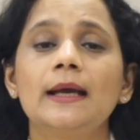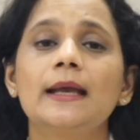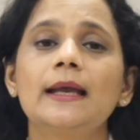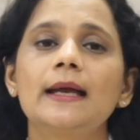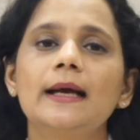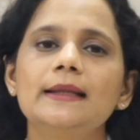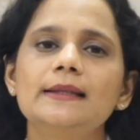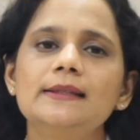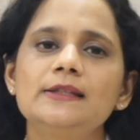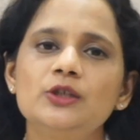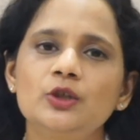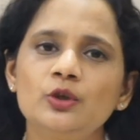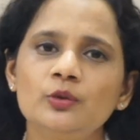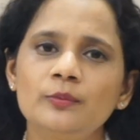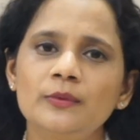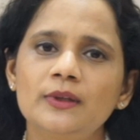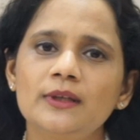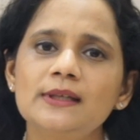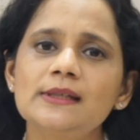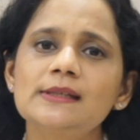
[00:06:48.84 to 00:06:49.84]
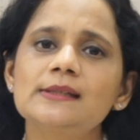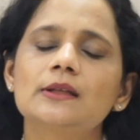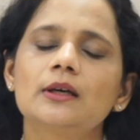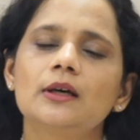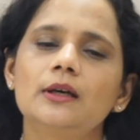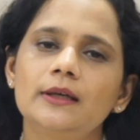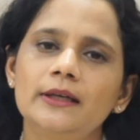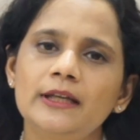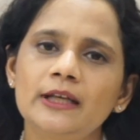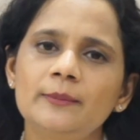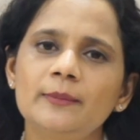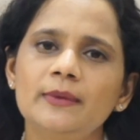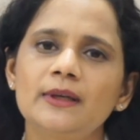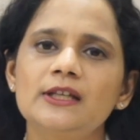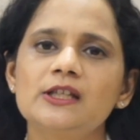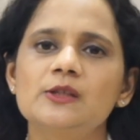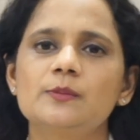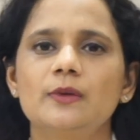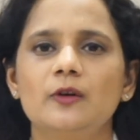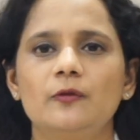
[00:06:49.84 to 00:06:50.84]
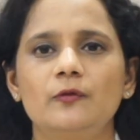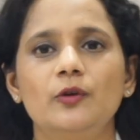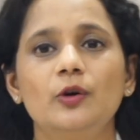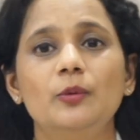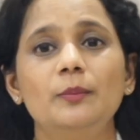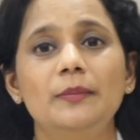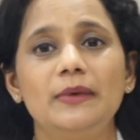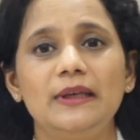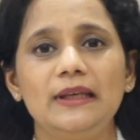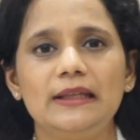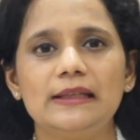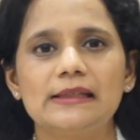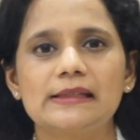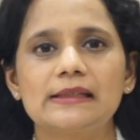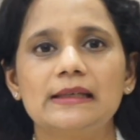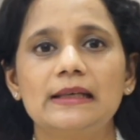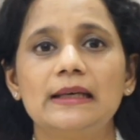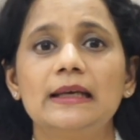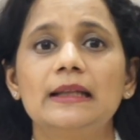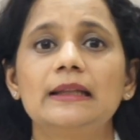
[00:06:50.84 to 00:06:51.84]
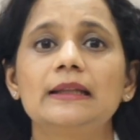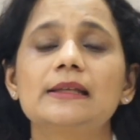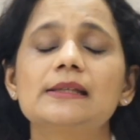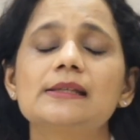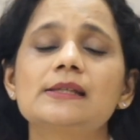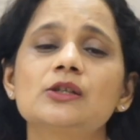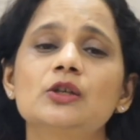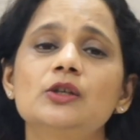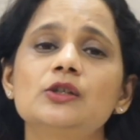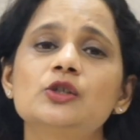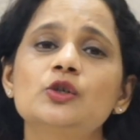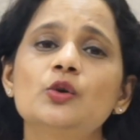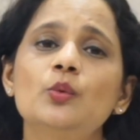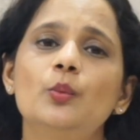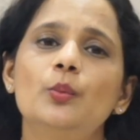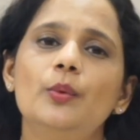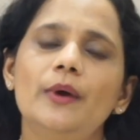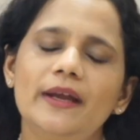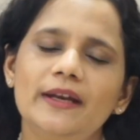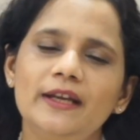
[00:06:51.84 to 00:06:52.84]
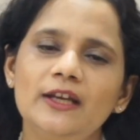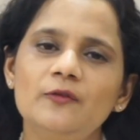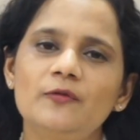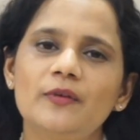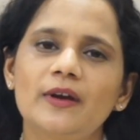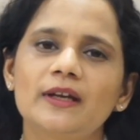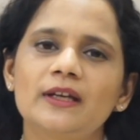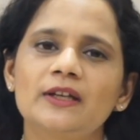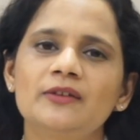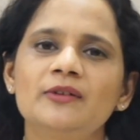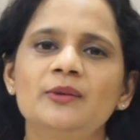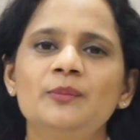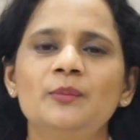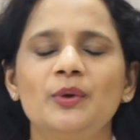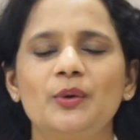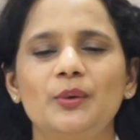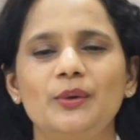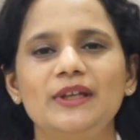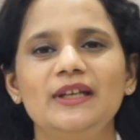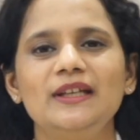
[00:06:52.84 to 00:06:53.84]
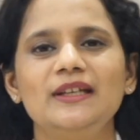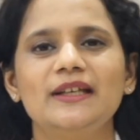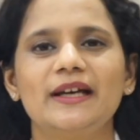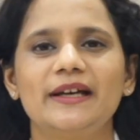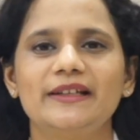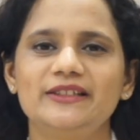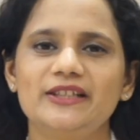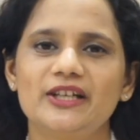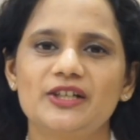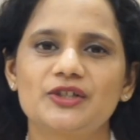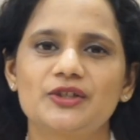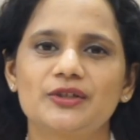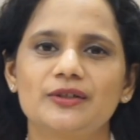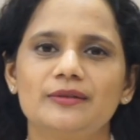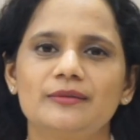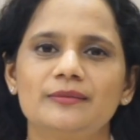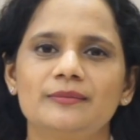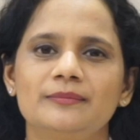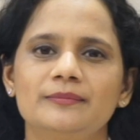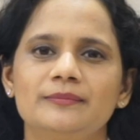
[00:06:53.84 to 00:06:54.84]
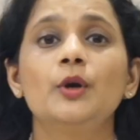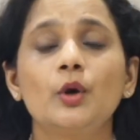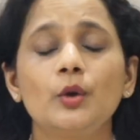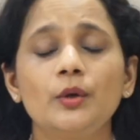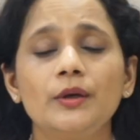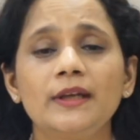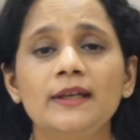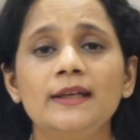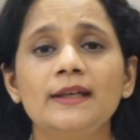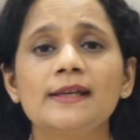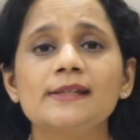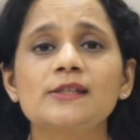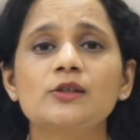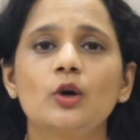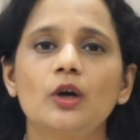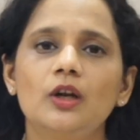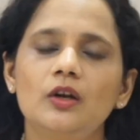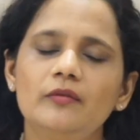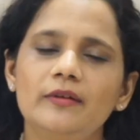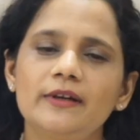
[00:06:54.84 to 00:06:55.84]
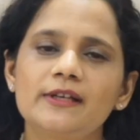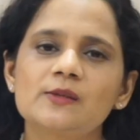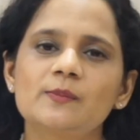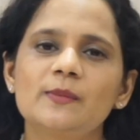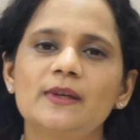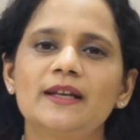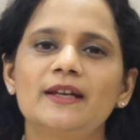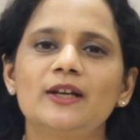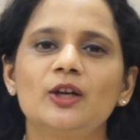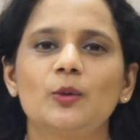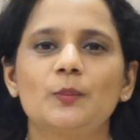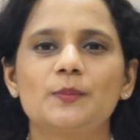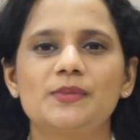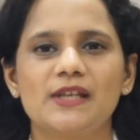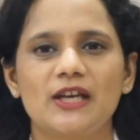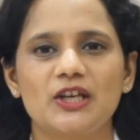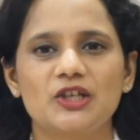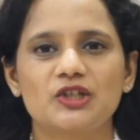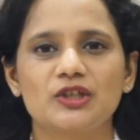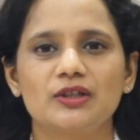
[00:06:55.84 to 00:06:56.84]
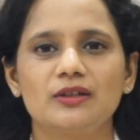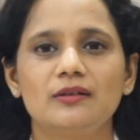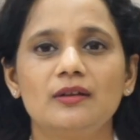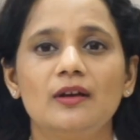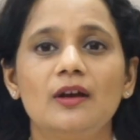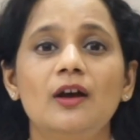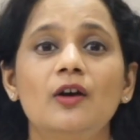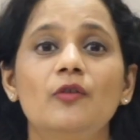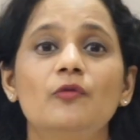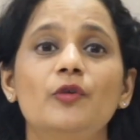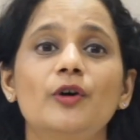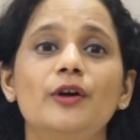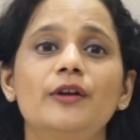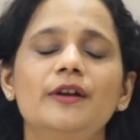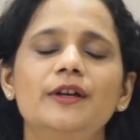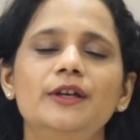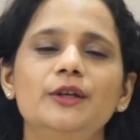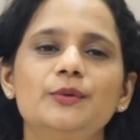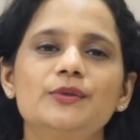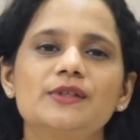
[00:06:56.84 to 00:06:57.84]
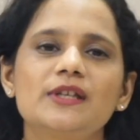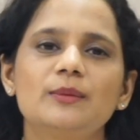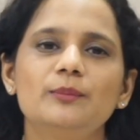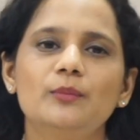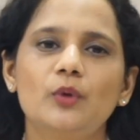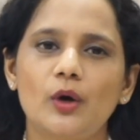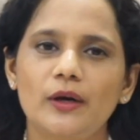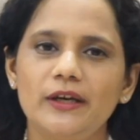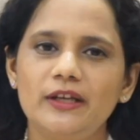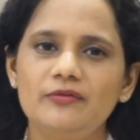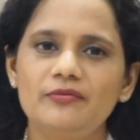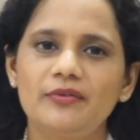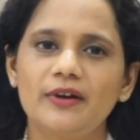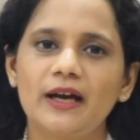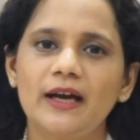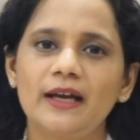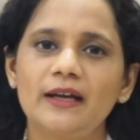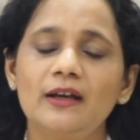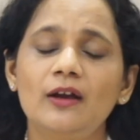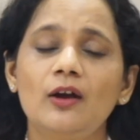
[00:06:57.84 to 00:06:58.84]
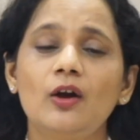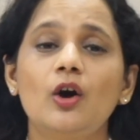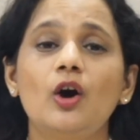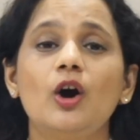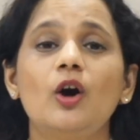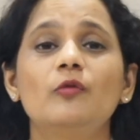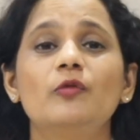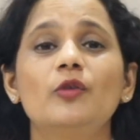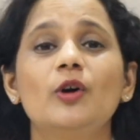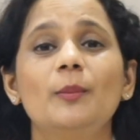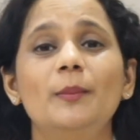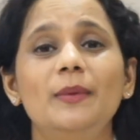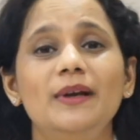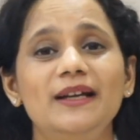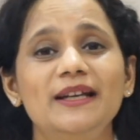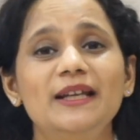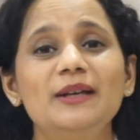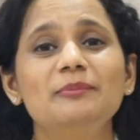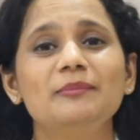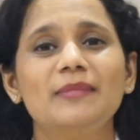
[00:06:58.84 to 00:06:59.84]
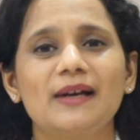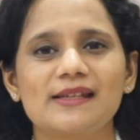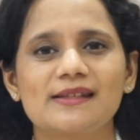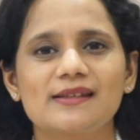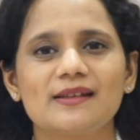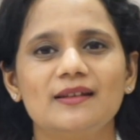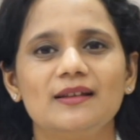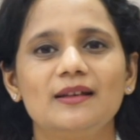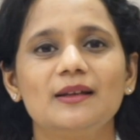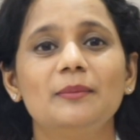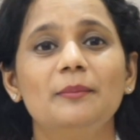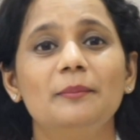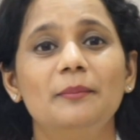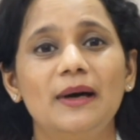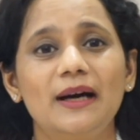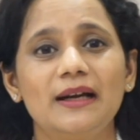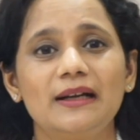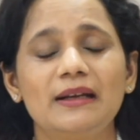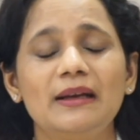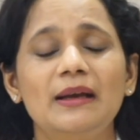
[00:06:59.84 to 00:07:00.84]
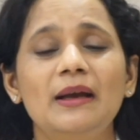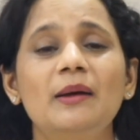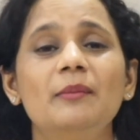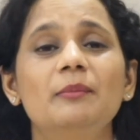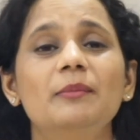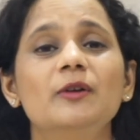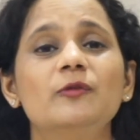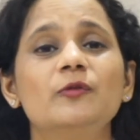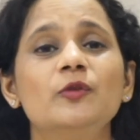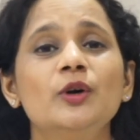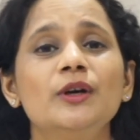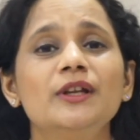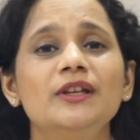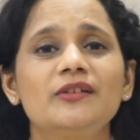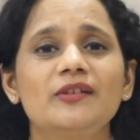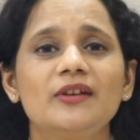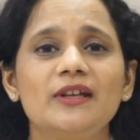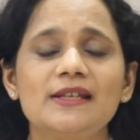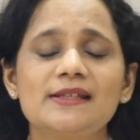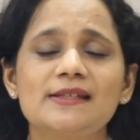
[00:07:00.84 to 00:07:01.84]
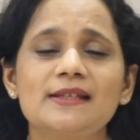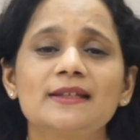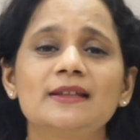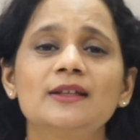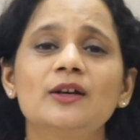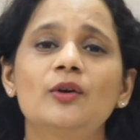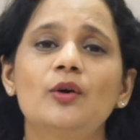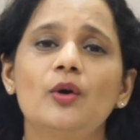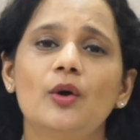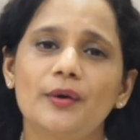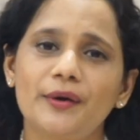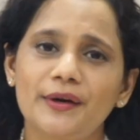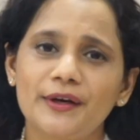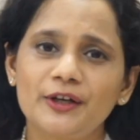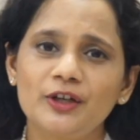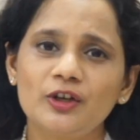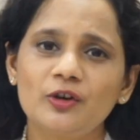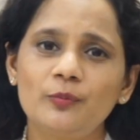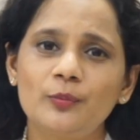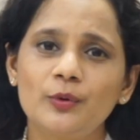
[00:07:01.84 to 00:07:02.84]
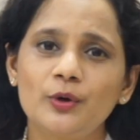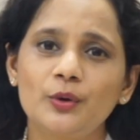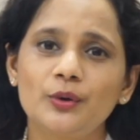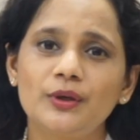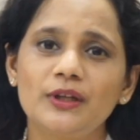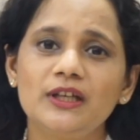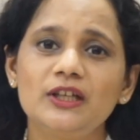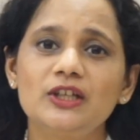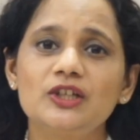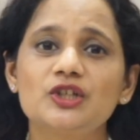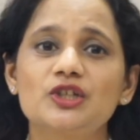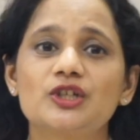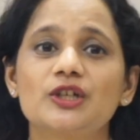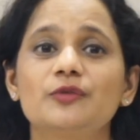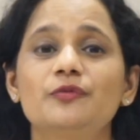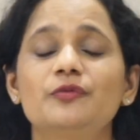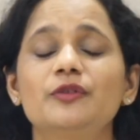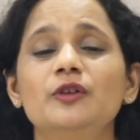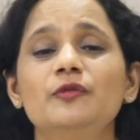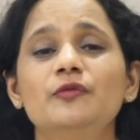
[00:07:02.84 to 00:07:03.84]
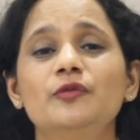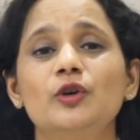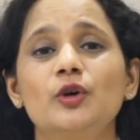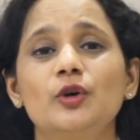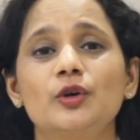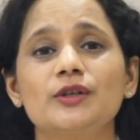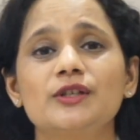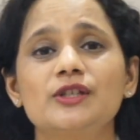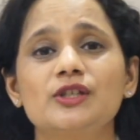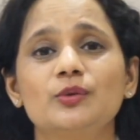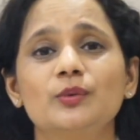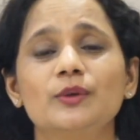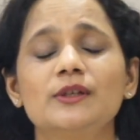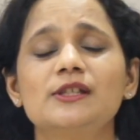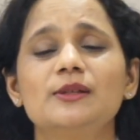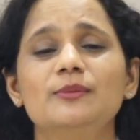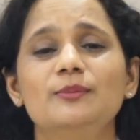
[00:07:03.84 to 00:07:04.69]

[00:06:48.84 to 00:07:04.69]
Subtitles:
Consume this 30 minutes before meals. This is also very effective in protein digestion. Protein has always been an obsession for reducing body fat or for building muscle. But before increasing the quantity of protein, shift the focus towards